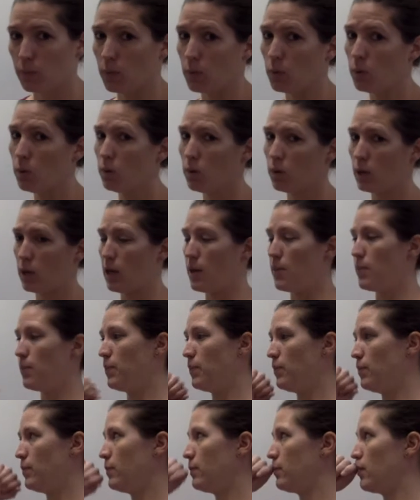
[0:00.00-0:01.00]
Okay,
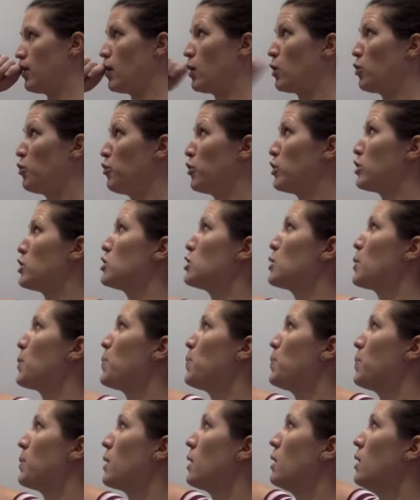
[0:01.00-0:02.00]
I'll go first.
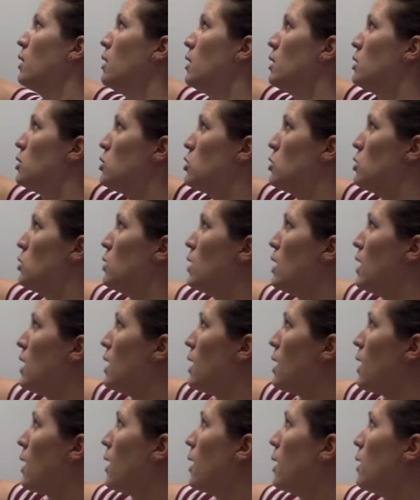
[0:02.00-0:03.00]

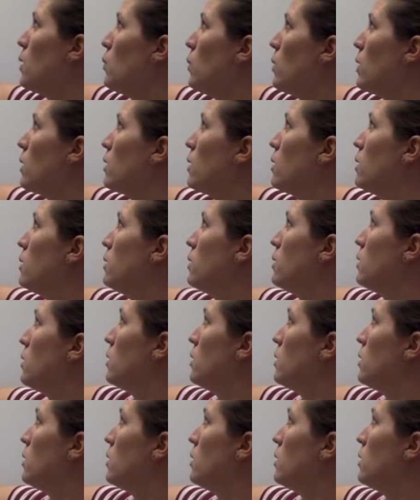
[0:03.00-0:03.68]
Today I will